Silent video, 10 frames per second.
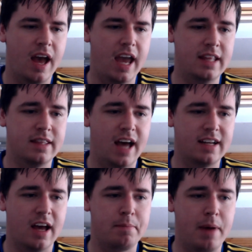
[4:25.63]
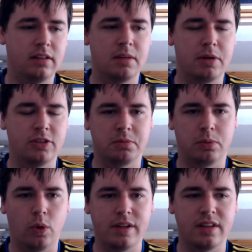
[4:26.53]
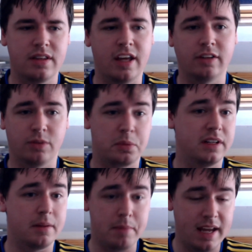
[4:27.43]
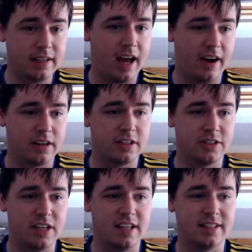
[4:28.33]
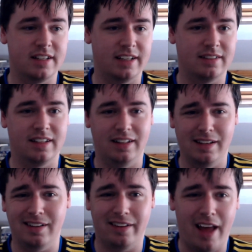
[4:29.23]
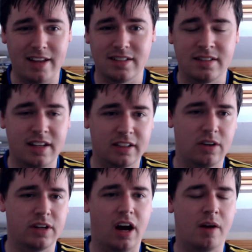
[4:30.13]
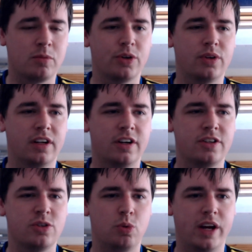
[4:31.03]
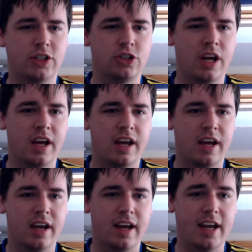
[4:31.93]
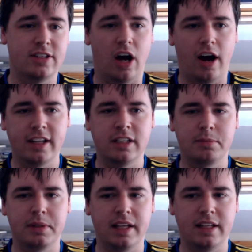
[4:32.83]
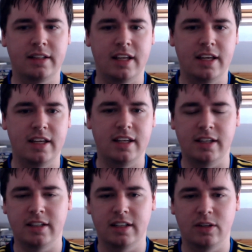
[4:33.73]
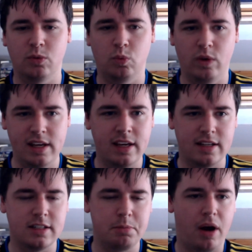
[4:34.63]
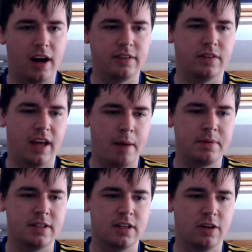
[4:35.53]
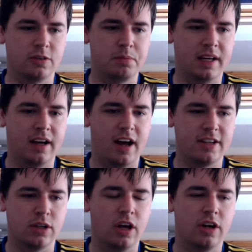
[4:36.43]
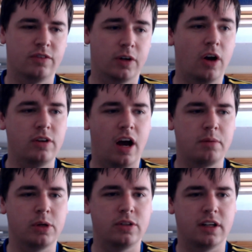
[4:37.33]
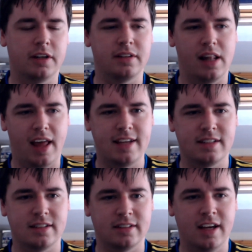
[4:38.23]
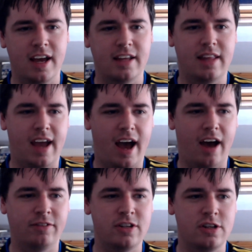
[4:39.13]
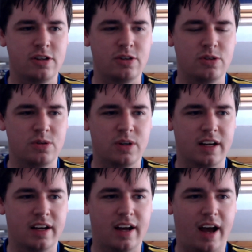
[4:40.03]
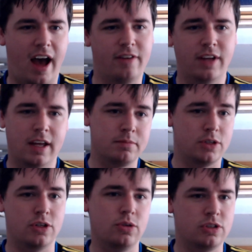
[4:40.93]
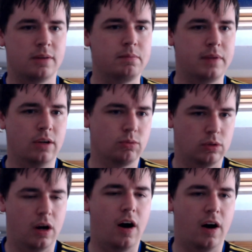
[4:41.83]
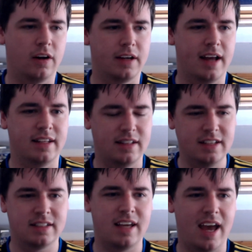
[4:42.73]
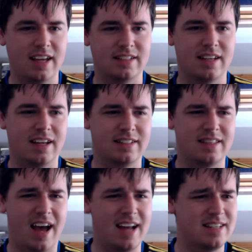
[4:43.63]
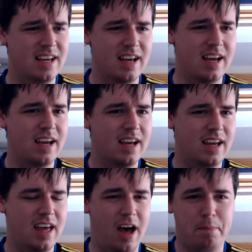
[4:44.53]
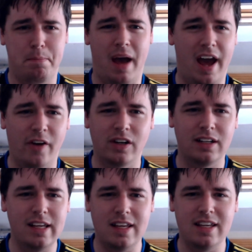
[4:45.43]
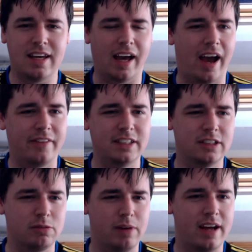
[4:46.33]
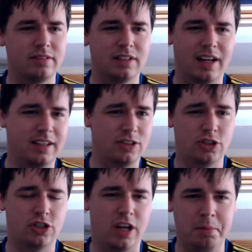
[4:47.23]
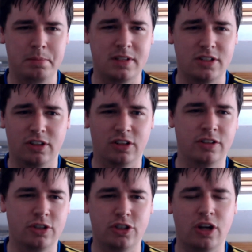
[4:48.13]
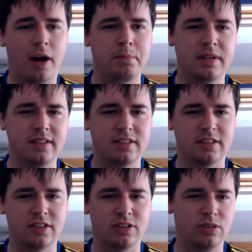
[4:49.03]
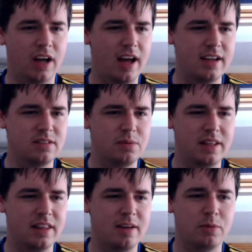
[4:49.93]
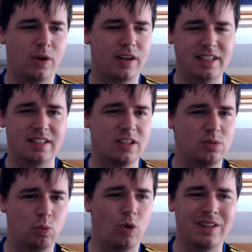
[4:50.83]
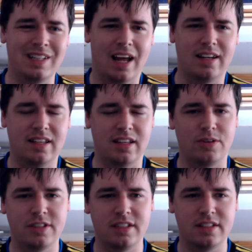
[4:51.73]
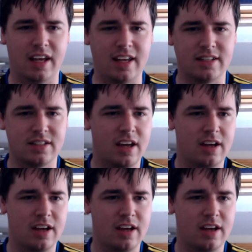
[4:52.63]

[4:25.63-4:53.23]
In that, about the most important thing for one of the main characters is like the little lesson that Konohamaru learns, which is arguably the weakest part of the episode, because for Konohamaru to learn the lesson, they have to have him do something wrong. And in this case, it's that apparently he carries around like chipped, unsharpened kunais with him, or at least this one that he uses is